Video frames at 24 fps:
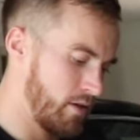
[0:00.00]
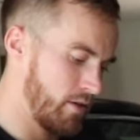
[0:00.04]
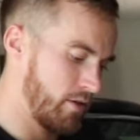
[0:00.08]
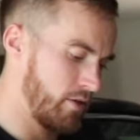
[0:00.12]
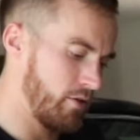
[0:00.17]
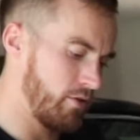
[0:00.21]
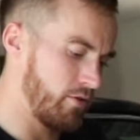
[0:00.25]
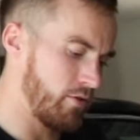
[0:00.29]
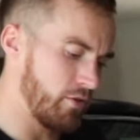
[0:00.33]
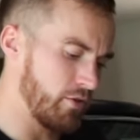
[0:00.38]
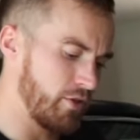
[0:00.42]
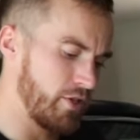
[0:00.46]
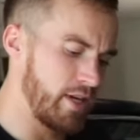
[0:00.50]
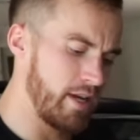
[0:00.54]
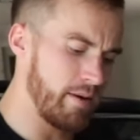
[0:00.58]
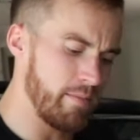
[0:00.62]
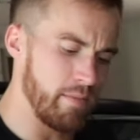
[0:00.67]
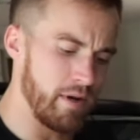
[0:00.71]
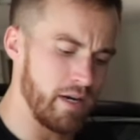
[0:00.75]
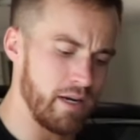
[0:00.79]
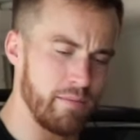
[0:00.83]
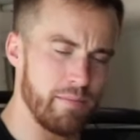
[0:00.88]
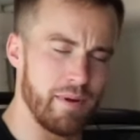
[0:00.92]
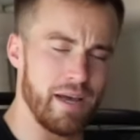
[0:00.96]
Dude, don't you
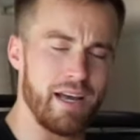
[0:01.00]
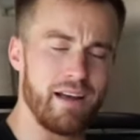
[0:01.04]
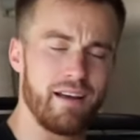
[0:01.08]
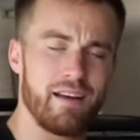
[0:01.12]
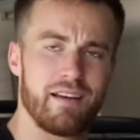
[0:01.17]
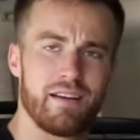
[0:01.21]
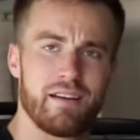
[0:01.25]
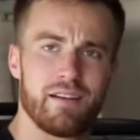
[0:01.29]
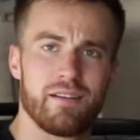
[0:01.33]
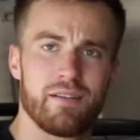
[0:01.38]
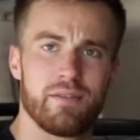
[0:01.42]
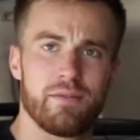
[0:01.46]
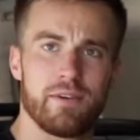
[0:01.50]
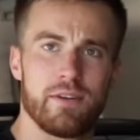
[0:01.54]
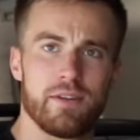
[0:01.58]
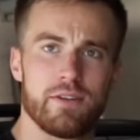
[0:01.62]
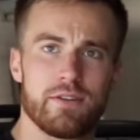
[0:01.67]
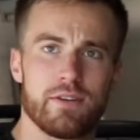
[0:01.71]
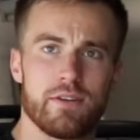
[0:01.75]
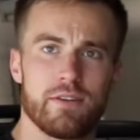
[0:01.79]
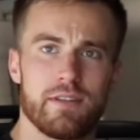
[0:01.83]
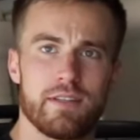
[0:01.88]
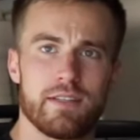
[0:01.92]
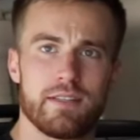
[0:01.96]
get money back when you
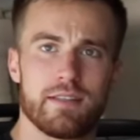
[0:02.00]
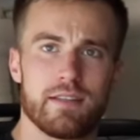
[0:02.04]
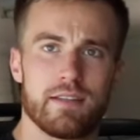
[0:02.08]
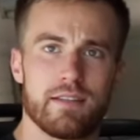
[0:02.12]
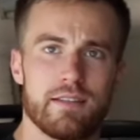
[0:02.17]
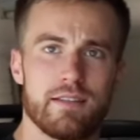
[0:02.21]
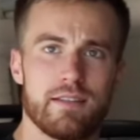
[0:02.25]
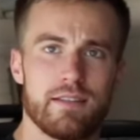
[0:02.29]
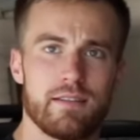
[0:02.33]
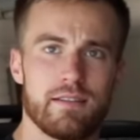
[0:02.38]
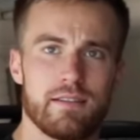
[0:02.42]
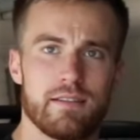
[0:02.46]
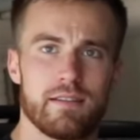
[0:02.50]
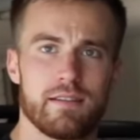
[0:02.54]
turn these things in?